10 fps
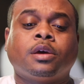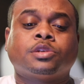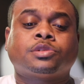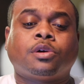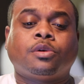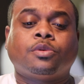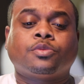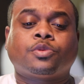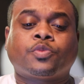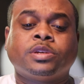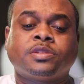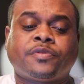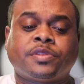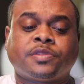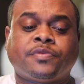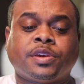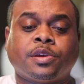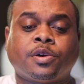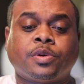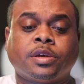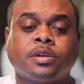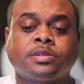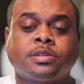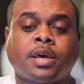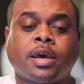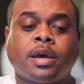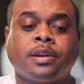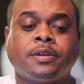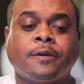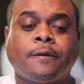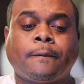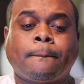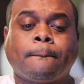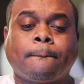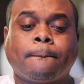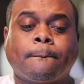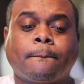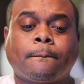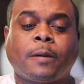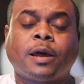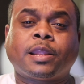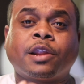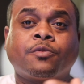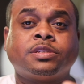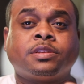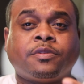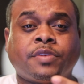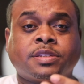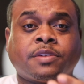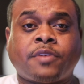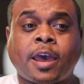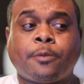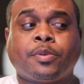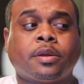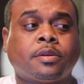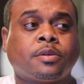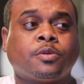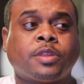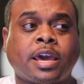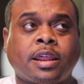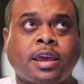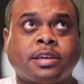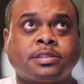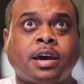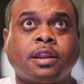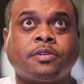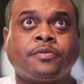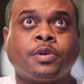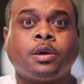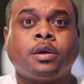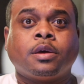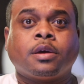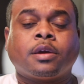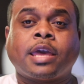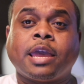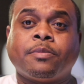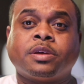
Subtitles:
So the reason for this video is that a lot of recent events have happened that has kind of came